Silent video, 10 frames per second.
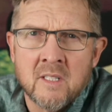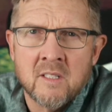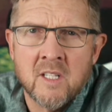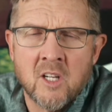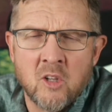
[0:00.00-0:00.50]

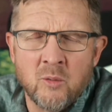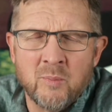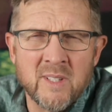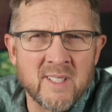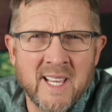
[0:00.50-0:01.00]
The
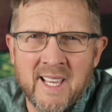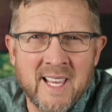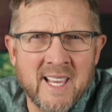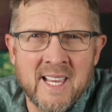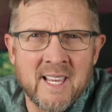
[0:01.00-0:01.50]
club,
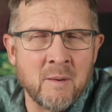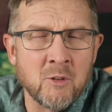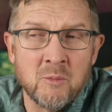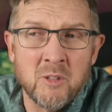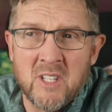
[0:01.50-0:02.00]
it
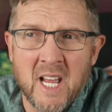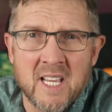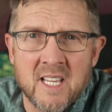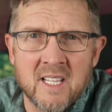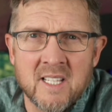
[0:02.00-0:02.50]
was a
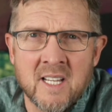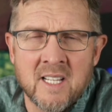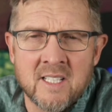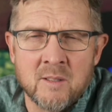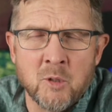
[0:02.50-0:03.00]
mistake,
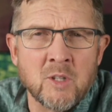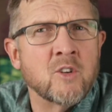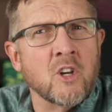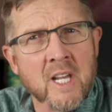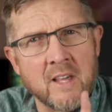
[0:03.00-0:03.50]
but
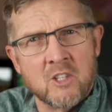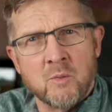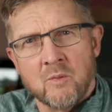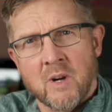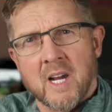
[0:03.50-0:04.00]
they've got to get
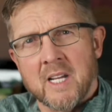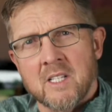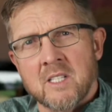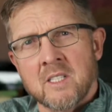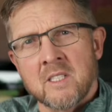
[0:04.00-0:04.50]
this one
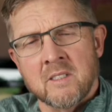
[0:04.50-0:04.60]
right.